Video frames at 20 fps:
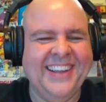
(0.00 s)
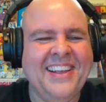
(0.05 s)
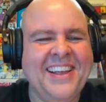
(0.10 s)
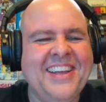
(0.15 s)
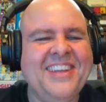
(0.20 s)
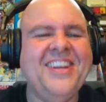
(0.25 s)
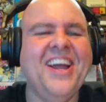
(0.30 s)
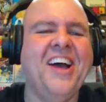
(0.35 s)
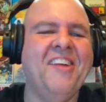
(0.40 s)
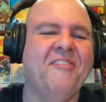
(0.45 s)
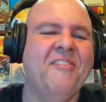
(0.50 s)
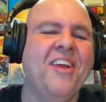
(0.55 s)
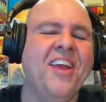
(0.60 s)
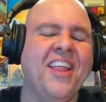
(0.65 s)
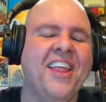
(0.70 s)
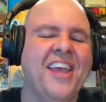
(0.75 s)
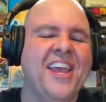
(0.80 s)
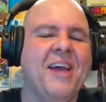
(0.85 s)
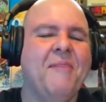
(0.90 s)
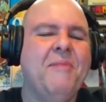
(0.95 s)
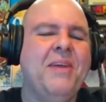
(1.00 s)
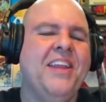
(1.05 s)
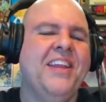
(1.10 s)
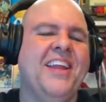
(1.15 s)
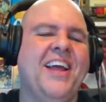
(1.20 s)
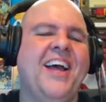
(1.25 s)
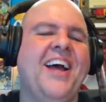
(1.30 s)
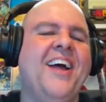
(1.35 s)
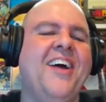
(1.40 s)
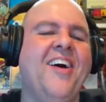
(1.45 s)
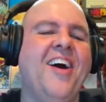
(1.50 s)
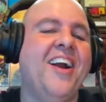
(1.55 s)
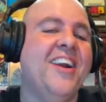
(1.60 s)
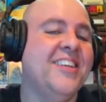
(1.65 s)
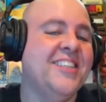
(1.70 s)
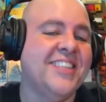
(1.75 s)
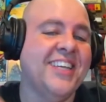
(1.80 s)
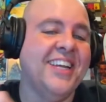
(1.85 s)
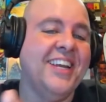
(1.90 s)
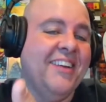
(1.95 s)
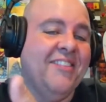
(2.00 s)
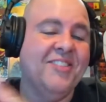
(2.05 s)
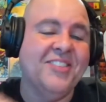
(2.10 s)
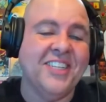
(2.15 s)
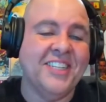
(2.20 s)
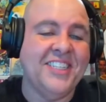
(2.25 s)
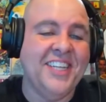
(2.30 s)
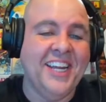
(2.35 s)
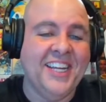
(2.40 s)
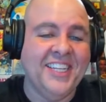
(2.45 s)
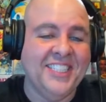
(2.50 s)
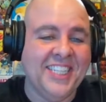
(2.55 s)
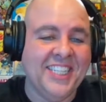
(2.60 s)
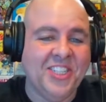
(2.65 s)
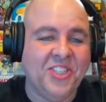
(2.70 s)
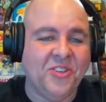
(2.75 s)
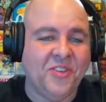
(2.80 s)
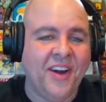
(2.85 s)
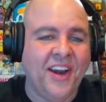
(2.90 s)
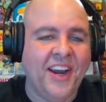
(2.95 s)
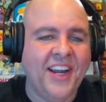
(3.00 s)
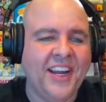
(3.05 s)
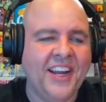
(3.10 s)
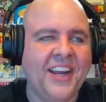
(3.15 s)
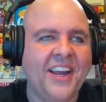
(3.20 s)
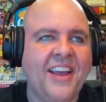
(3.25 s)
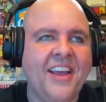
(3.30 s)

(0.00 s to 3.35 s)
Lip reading: Not really. I mean, honestly, it was a tasty drink.